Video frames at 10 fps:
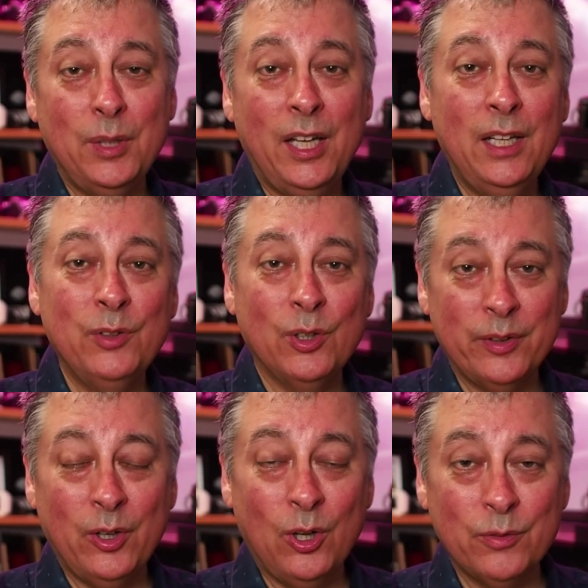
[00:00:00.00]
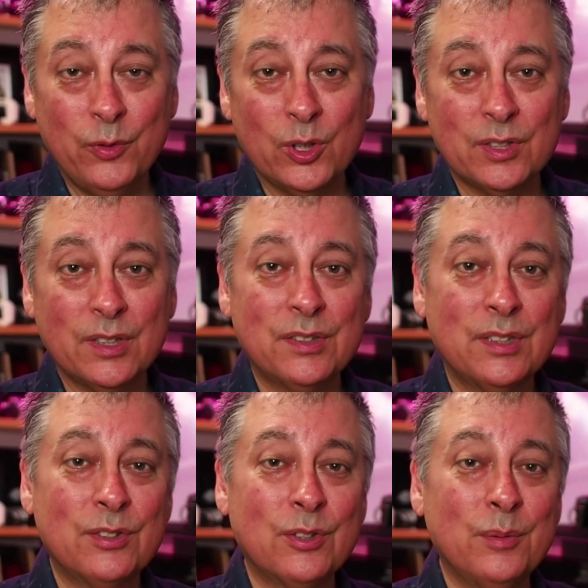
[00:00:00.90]
the behavior of the autofocusing
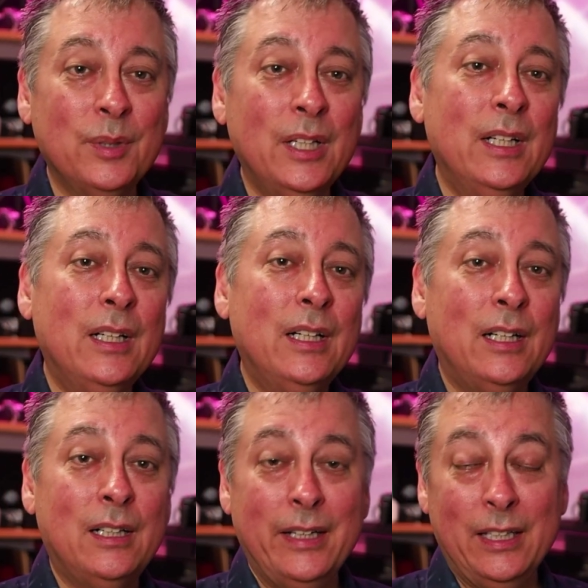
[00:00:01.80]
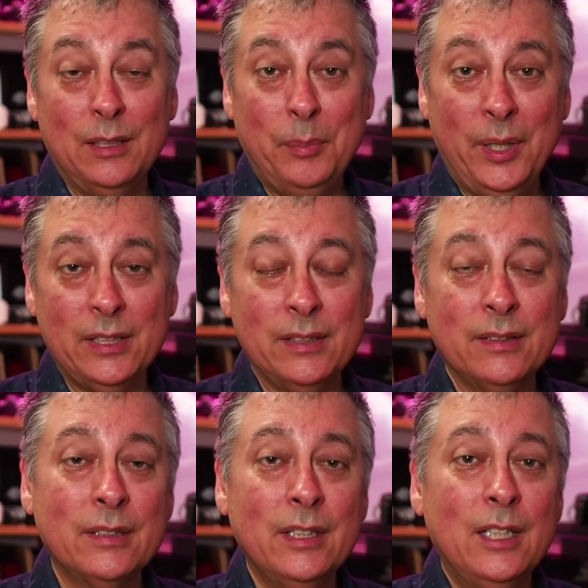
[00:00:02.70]
system uh, and the
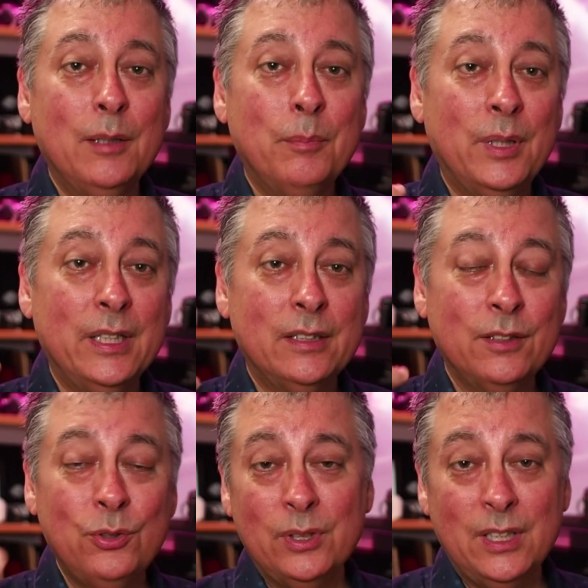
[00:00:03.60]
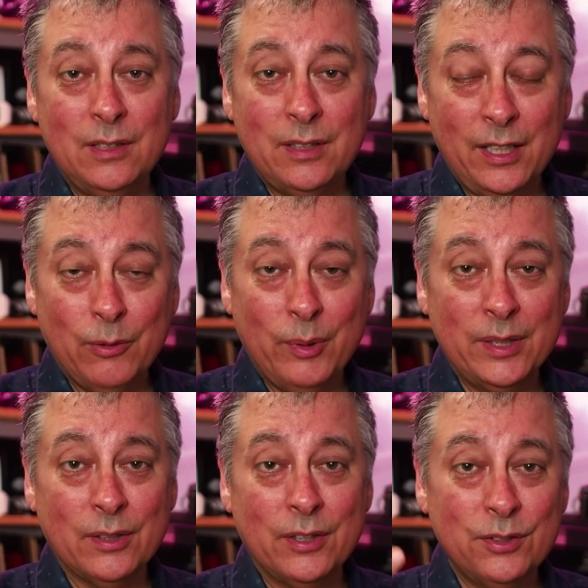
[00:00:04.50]
buttons. But the two key
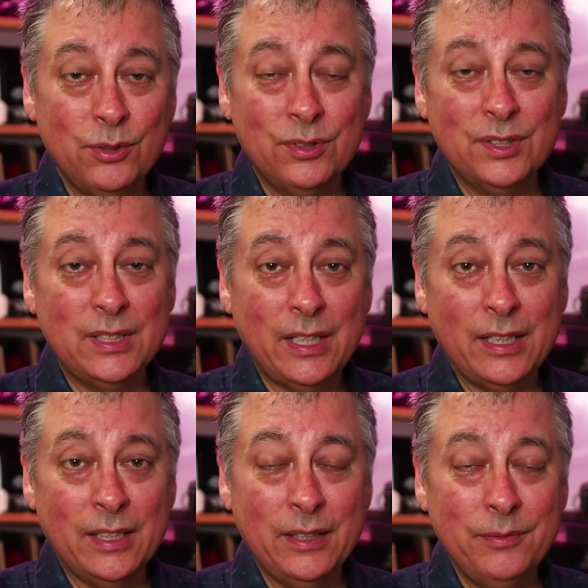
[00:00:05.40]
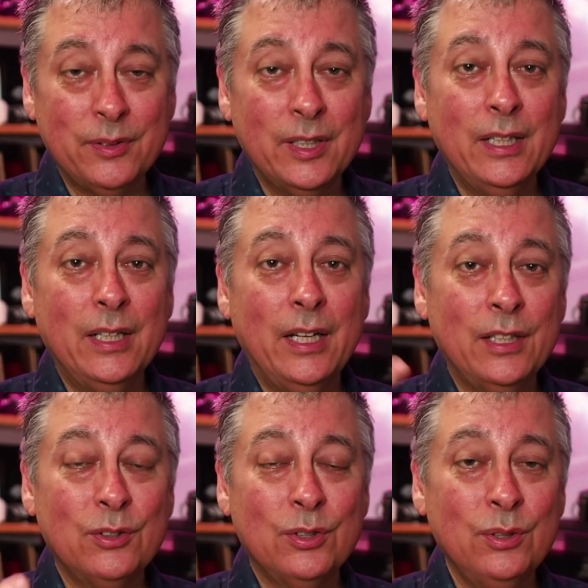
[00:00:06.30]
takeaways are, is use C A F,
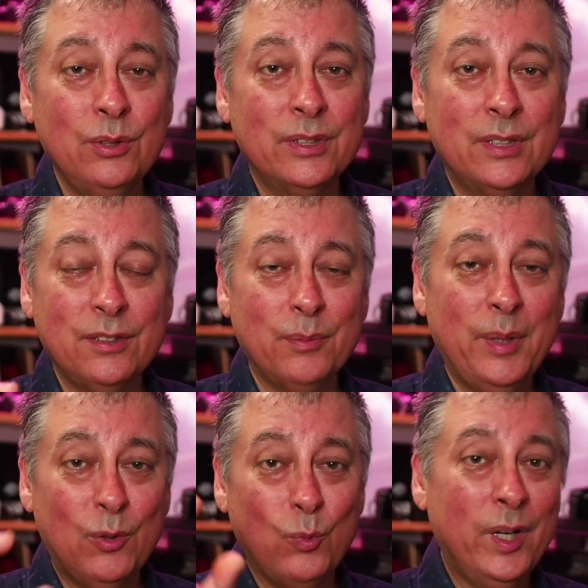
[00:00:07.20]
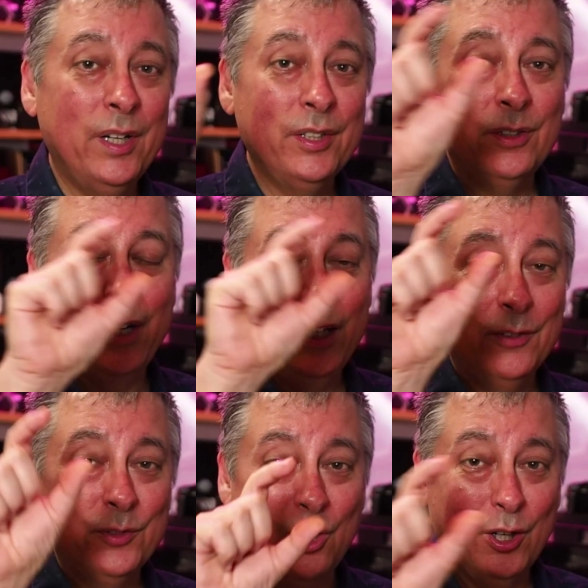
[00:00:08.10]
and two, it doesn't matter where your A
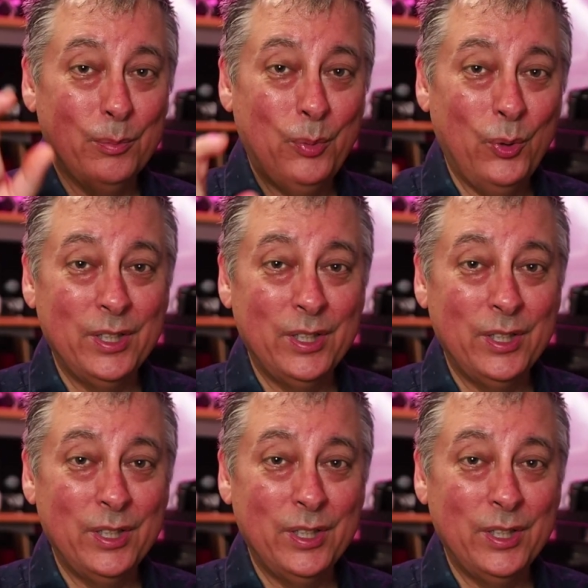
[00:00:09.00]
F target